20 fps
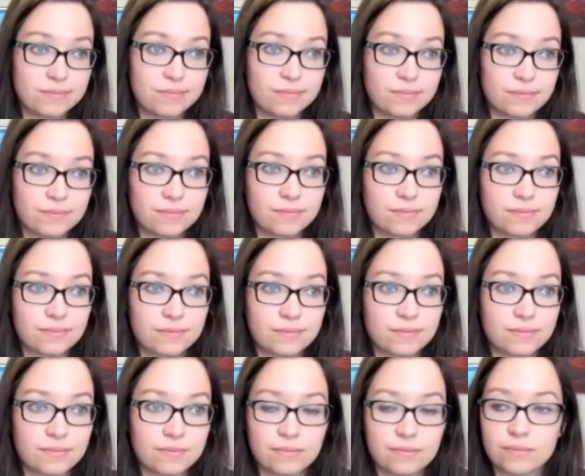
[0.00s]

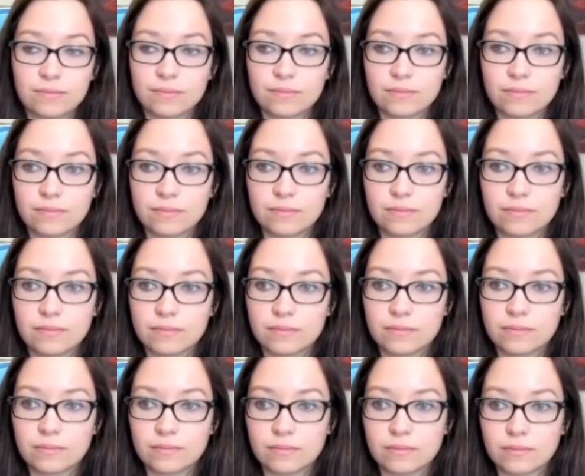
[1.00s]

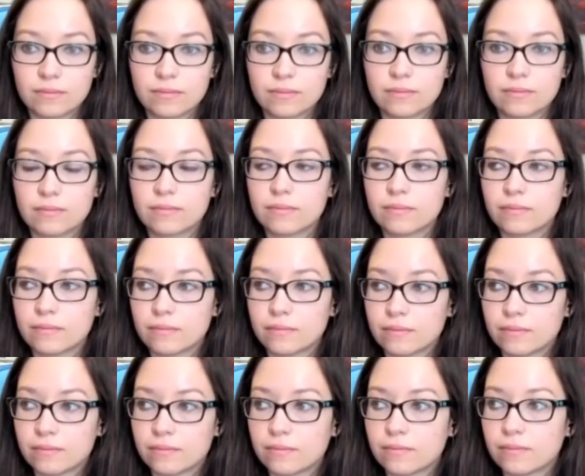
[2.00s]

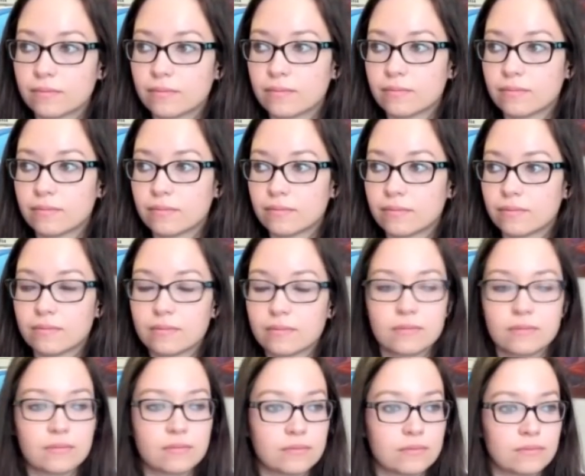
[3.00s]

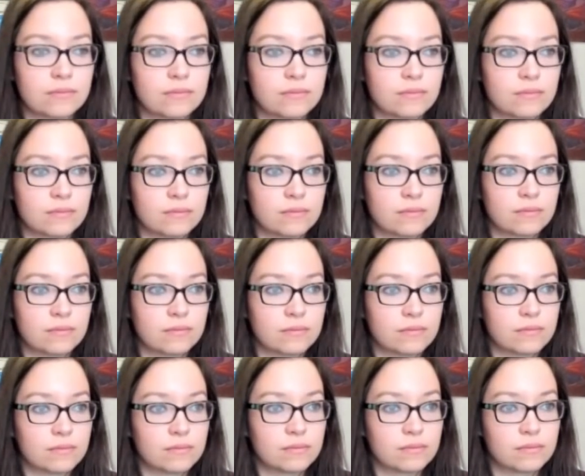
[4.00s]

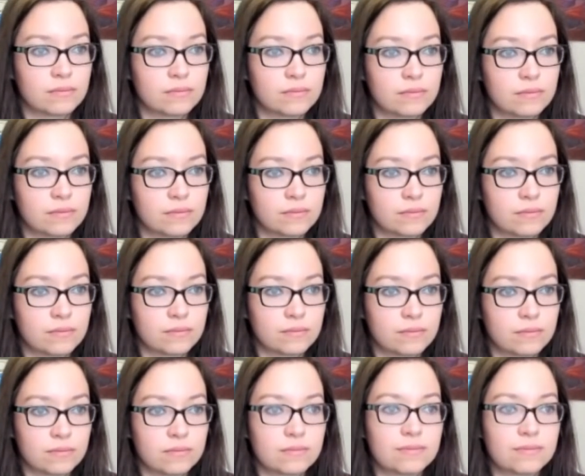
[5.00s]
No words are spoken by the person on screen.